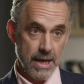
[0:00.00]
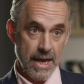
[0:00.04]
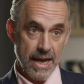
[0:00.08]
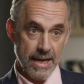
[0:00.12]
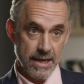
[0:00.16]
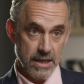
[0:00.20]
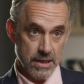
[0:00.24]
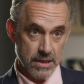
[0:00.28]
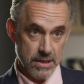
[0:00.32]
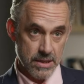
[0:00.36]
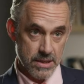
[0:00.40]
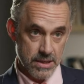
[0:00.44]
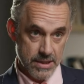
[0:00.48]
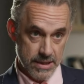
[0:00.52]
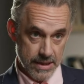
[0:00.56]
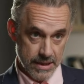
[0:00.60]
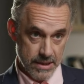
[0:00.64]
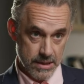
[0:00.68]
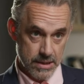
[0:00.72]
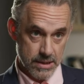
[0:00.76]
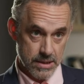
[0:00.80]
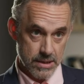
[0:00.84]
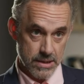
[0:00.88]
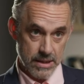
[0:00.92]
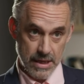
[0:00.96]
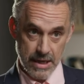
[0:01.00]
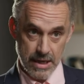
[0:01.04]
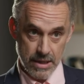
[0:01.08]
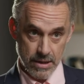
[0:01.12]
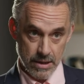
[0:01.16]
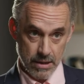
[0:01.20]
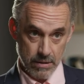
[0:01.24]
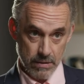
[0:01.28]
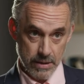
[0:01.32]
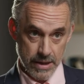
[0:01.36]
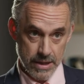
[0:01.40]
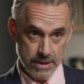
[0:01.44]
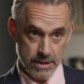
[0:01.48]
and insists in
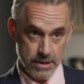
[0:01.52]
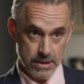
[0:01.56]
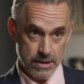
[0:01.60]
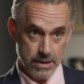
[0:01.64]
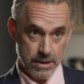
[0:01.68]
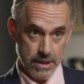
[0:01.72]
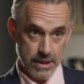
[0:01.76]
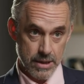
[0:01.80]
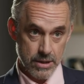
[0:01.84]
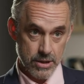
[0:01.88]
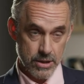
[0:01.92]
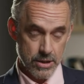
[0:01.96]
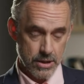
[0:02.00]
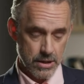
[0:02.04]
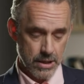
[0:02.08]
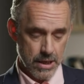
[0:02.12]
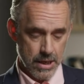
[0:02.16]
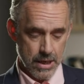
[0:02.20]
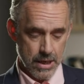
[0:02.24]
their legislation